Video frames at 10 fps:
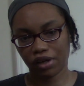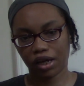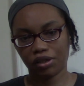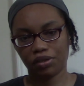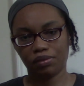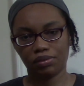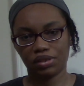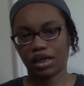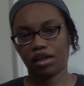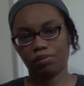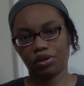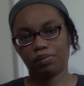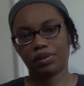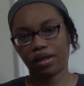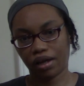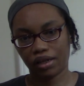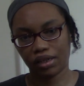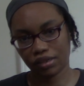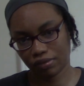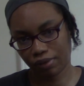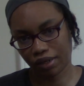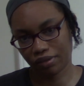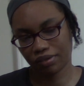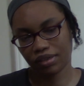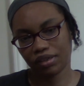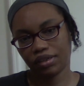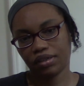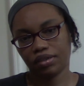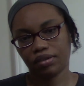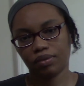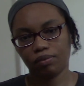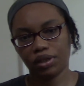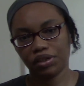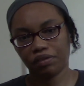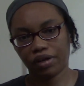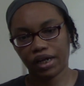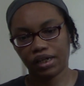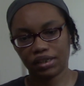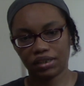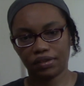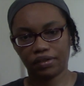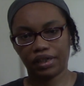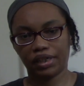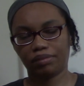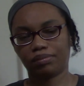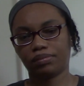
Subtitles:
how you set up your plot as well when you're writing a story.